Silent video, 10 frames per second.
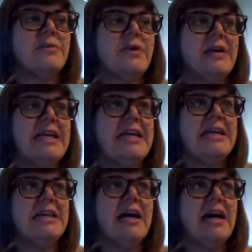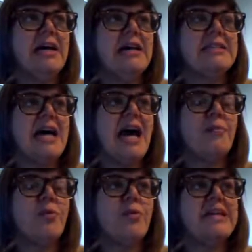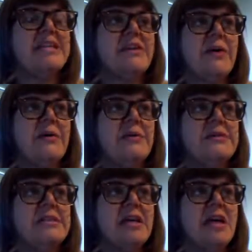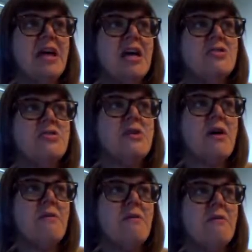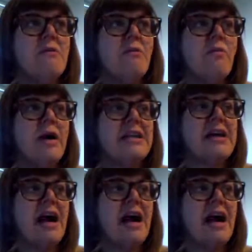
We're in a time where we don't know what